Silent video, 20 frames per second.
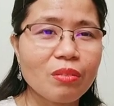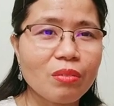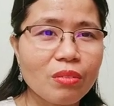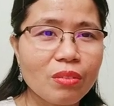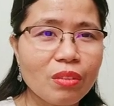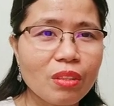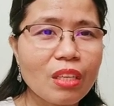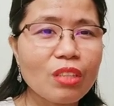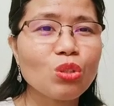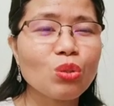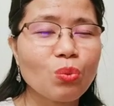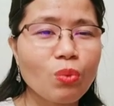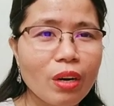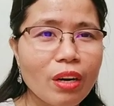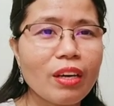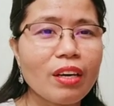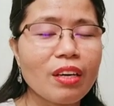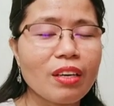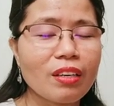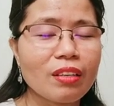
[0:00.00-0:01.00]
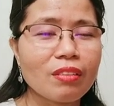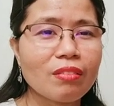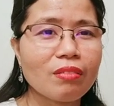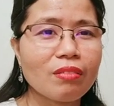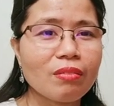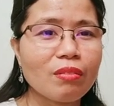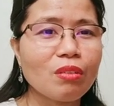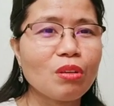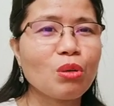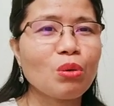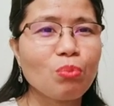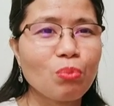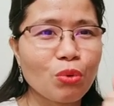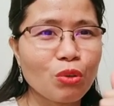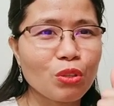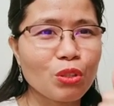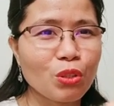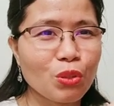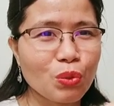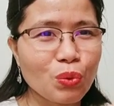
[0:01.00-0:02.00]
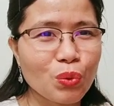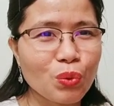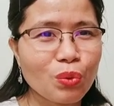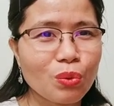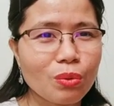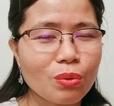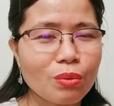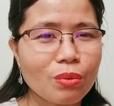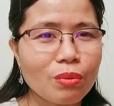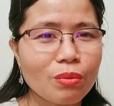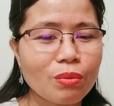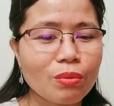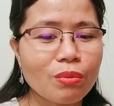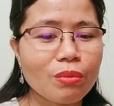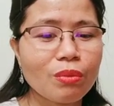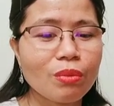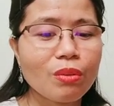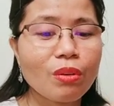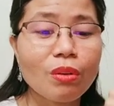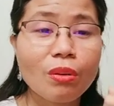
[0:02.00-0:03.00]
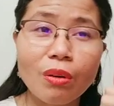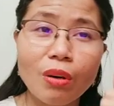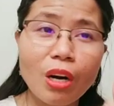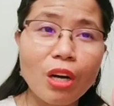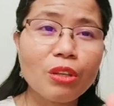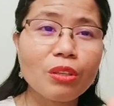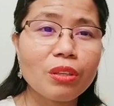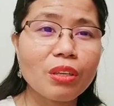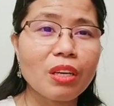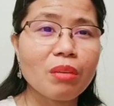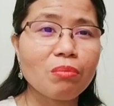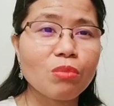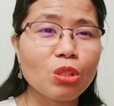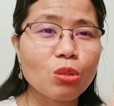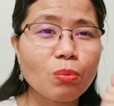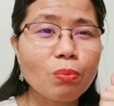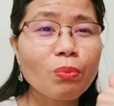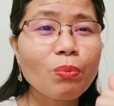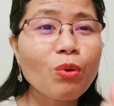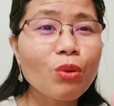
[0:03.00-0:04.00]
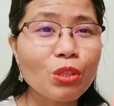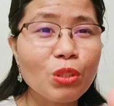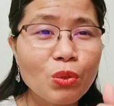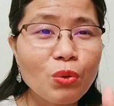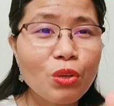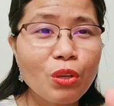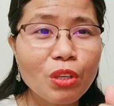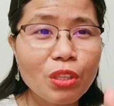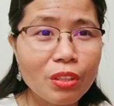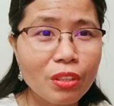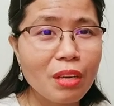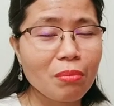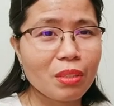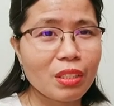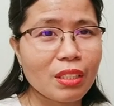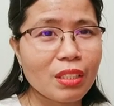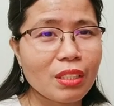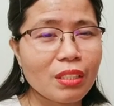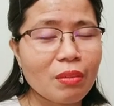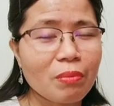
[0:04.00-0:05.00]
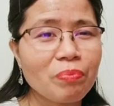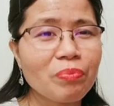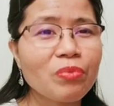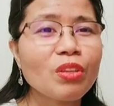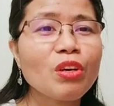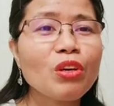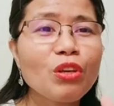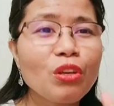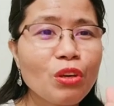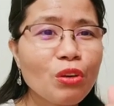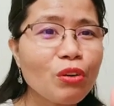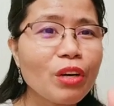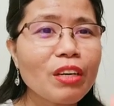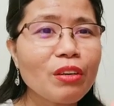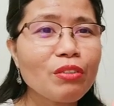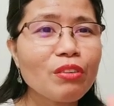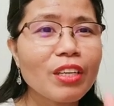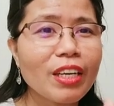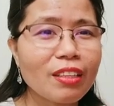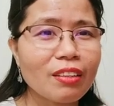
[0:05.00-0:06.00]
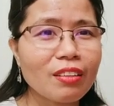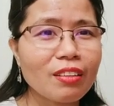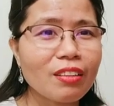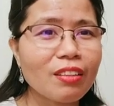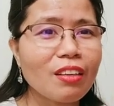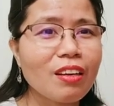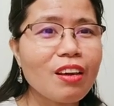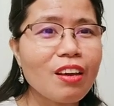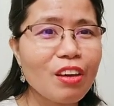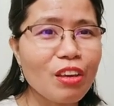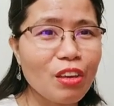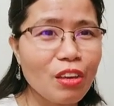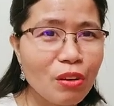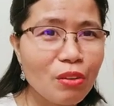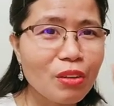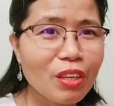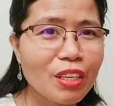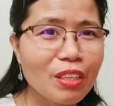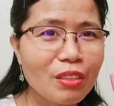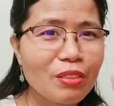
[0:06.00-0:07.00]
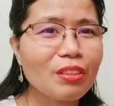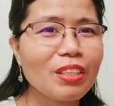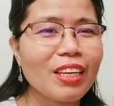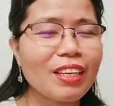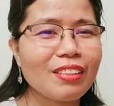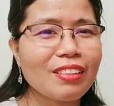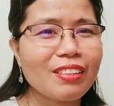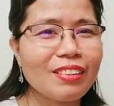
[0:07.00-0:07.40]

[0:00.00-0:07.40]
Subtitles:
That's why pursue our dreams. Pursue your dreams. You can do that. You can do that.